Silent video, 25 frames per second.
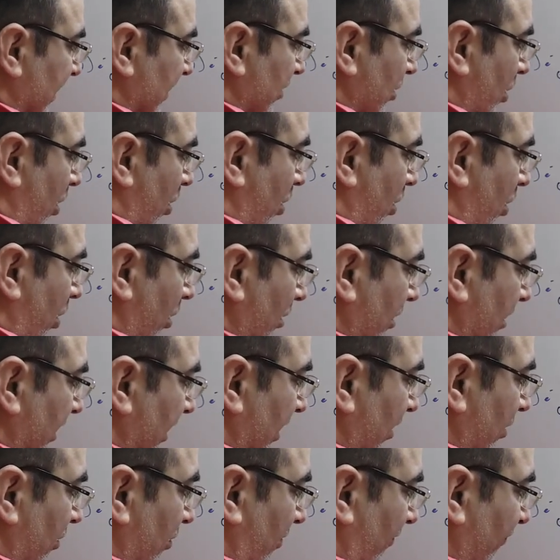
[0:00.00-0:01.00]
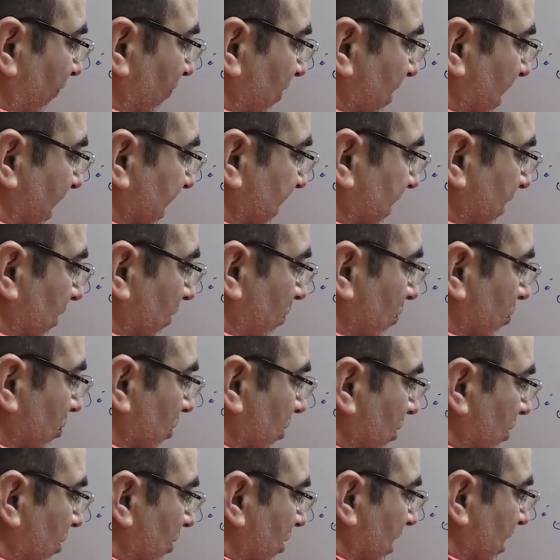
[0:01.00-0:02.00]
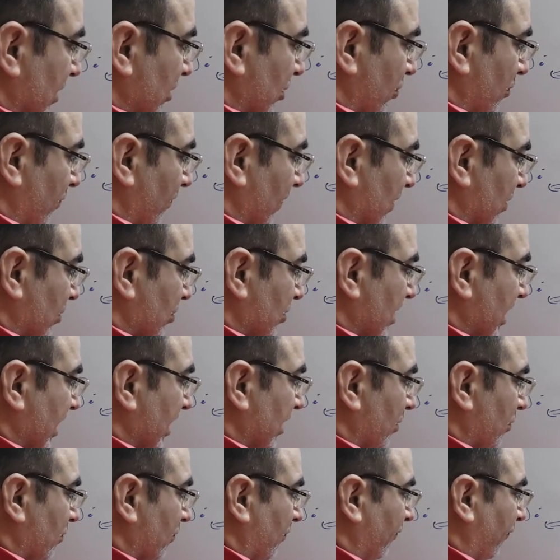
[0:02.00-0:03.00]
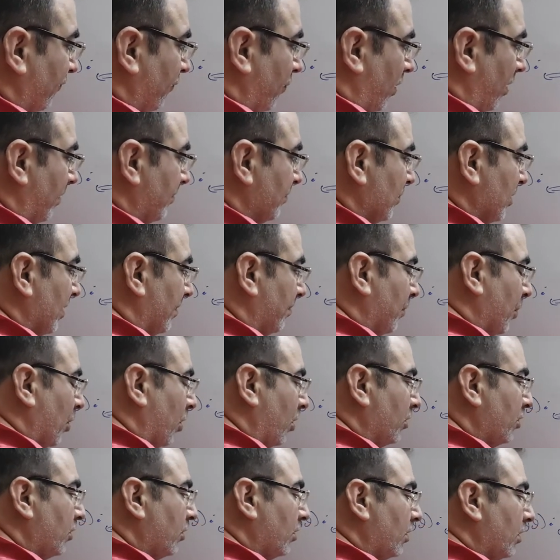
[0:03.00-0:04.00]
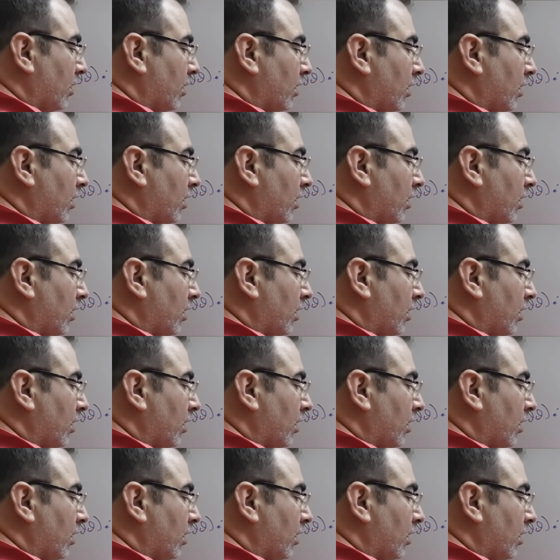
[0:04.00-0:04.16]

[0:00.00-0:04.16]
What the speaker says: the octet of nitrogen, then you will try to form the bond.